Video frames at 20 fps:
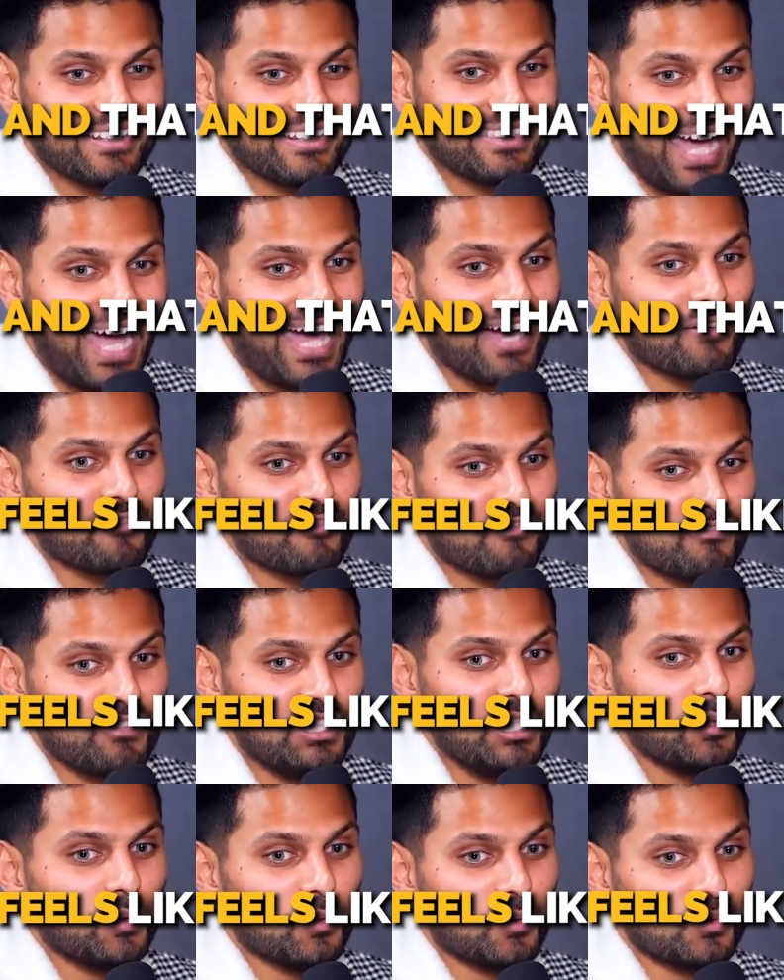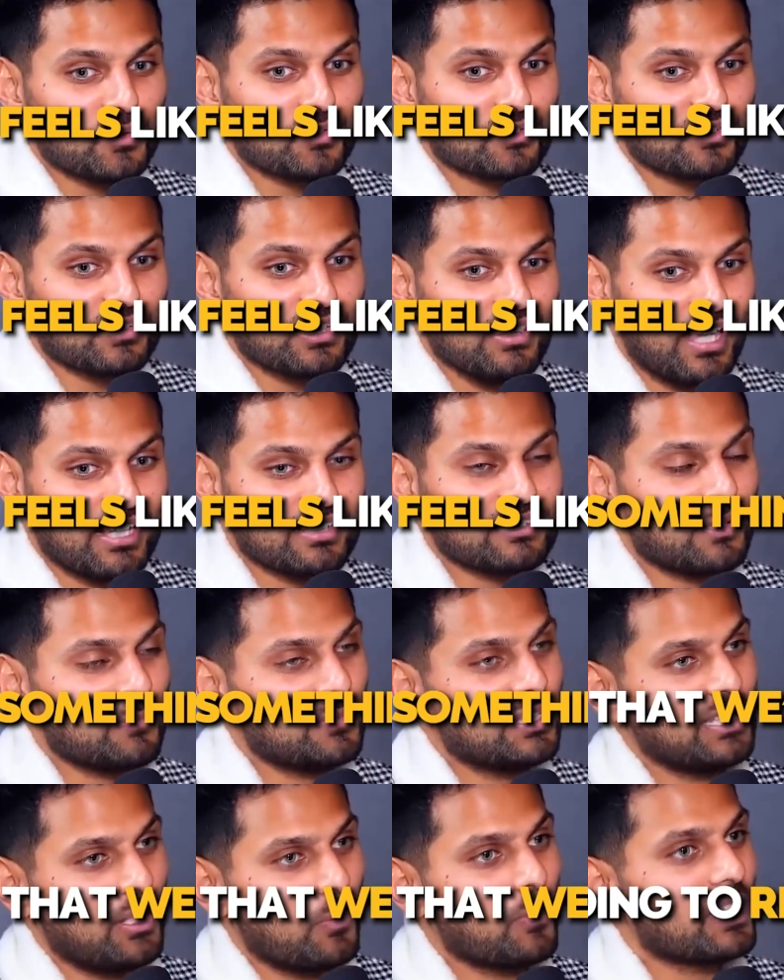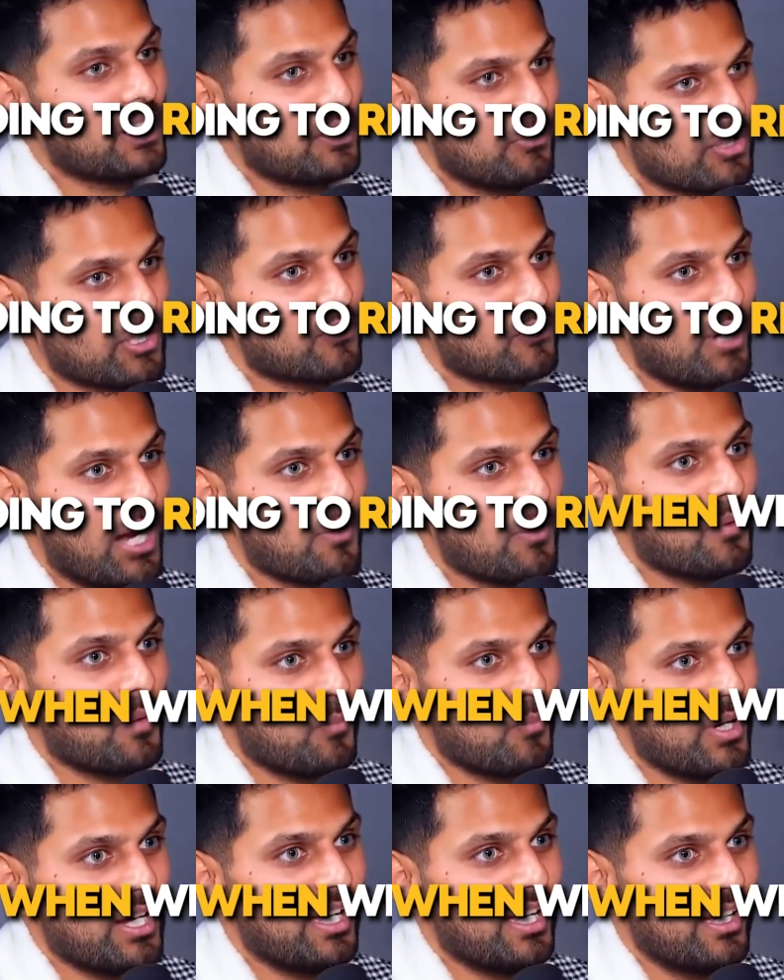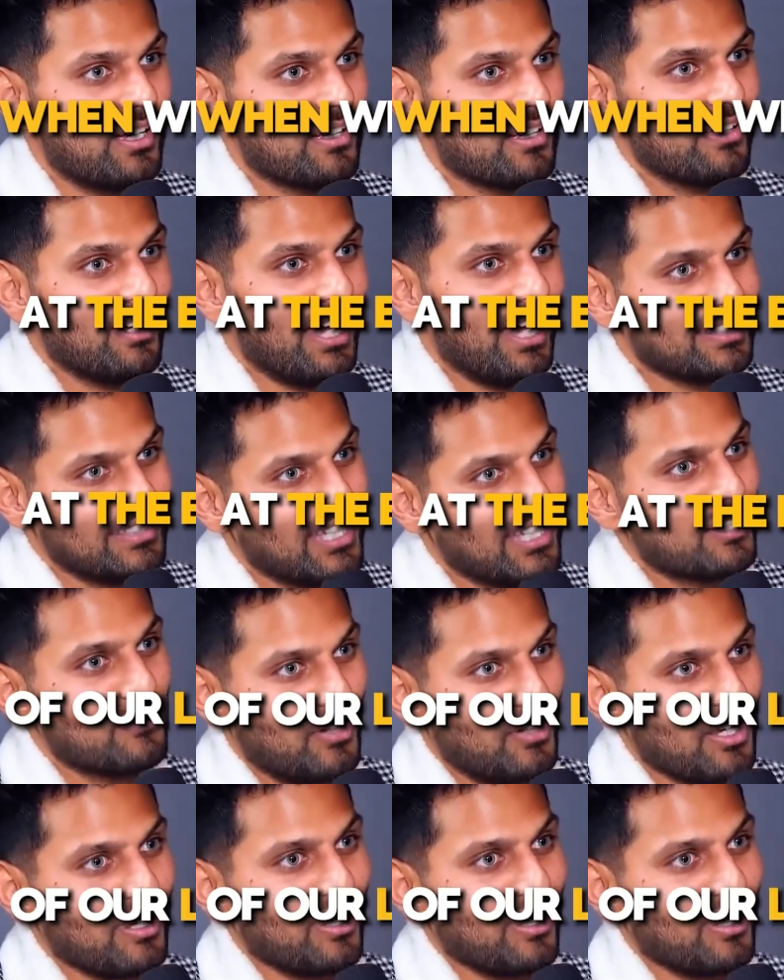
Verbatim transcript: that feels like something that we're going to regret when we're at the end of our